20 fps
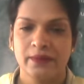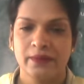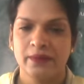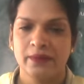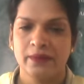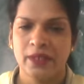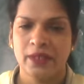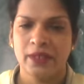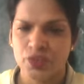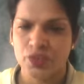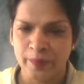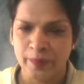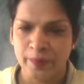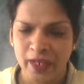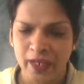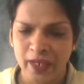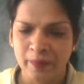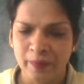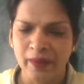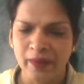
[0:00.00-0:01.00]
It
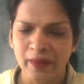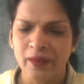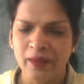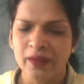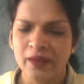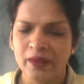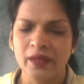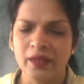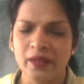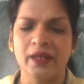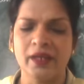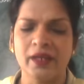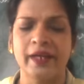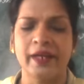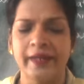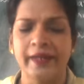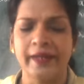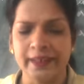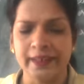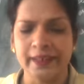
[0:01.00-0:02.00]
may be a
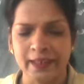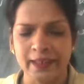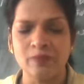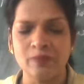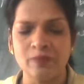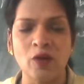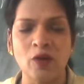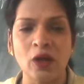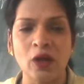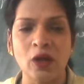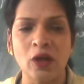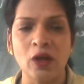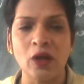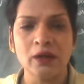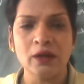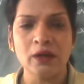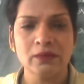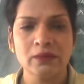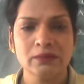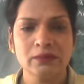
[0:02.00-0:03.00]
conducting wall,
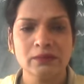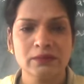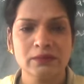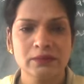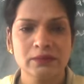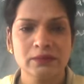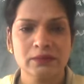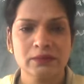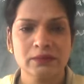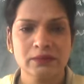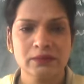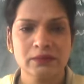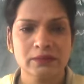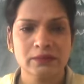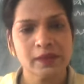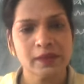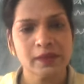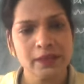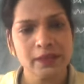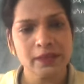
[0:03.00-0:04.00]

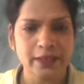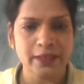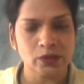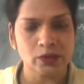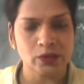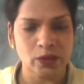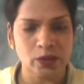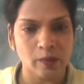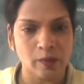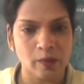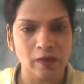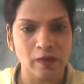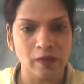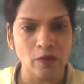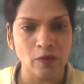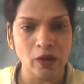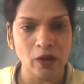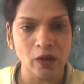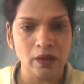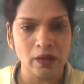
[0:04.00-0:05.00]
means isothermal
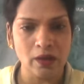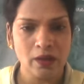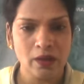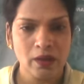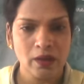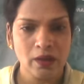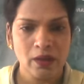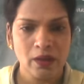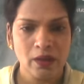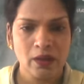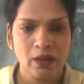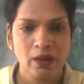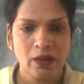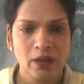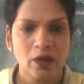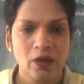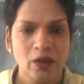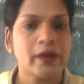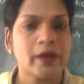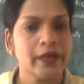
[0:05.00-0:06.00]
wall,
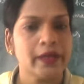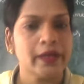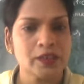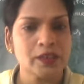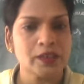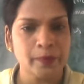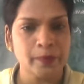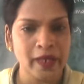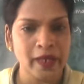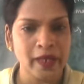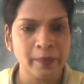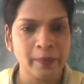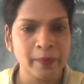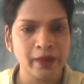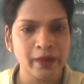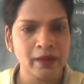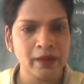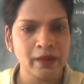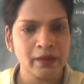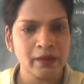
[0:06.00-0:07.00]
or it may
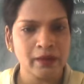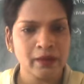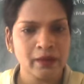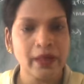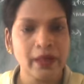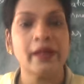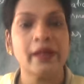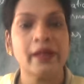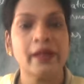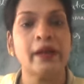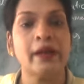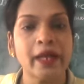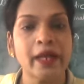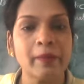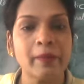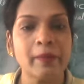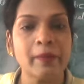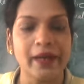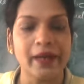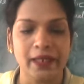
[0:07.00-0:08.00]
be an
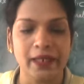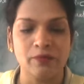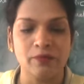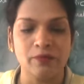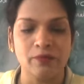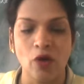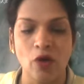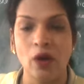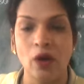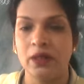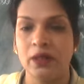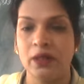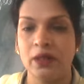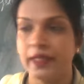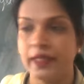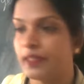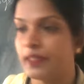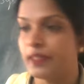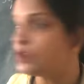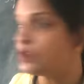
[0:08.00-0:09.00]
adiabatic wall,
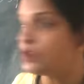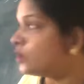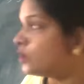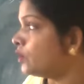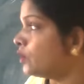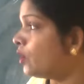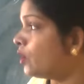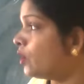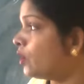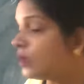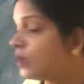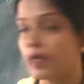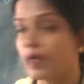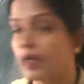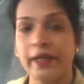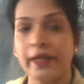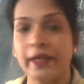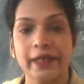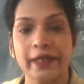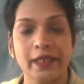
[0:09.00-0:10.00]
that is
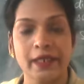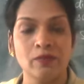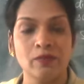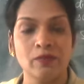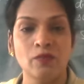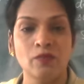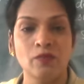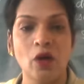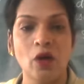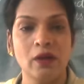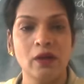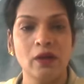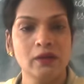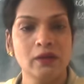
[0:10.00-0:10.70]
non-conducting wall.